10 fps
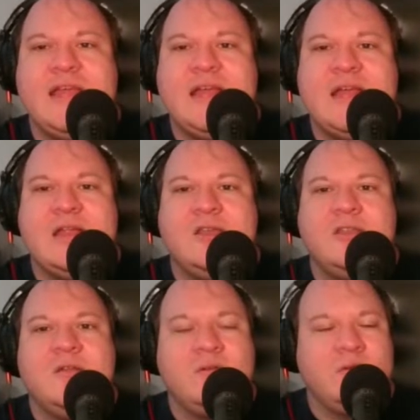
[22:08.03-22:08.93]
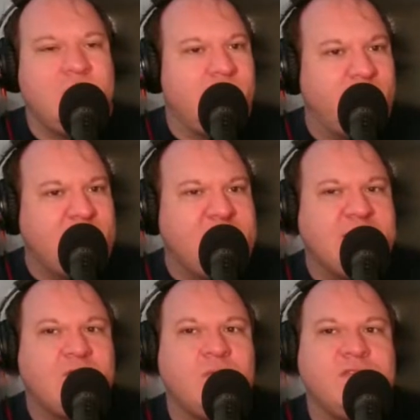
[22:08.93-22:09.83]
And Reed
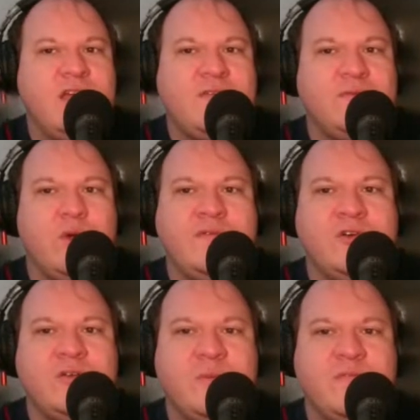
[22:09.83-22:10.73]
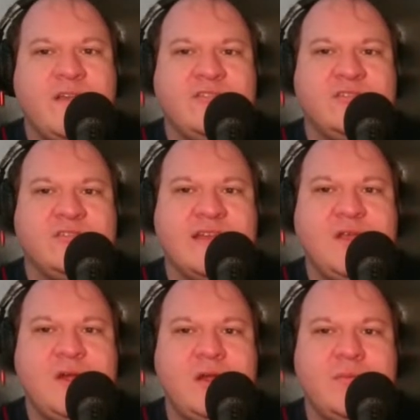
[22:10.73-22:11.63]
thinks to himself, "No, I've heard of Professor
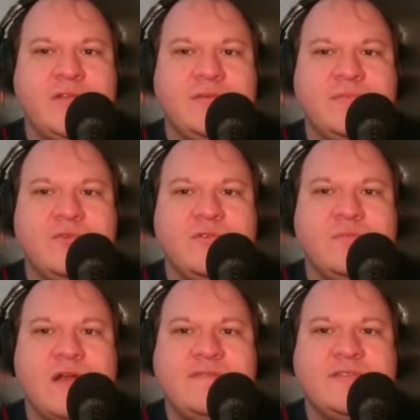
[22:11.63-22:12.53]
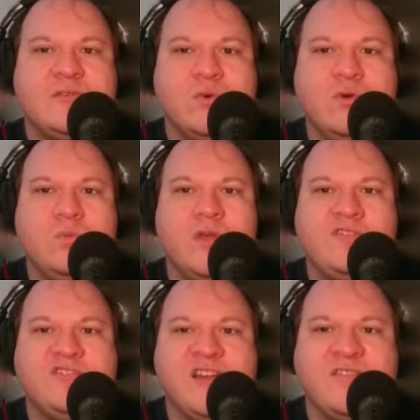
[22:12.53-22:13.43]
Xavier. He runs some sort of private school in
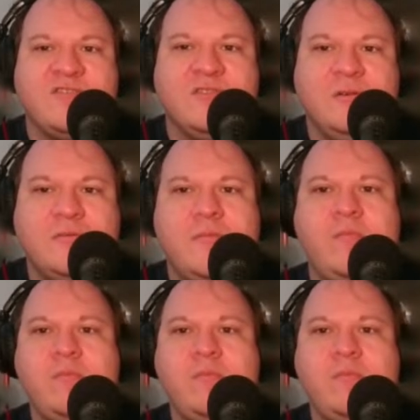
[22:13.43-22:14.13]
Westchester."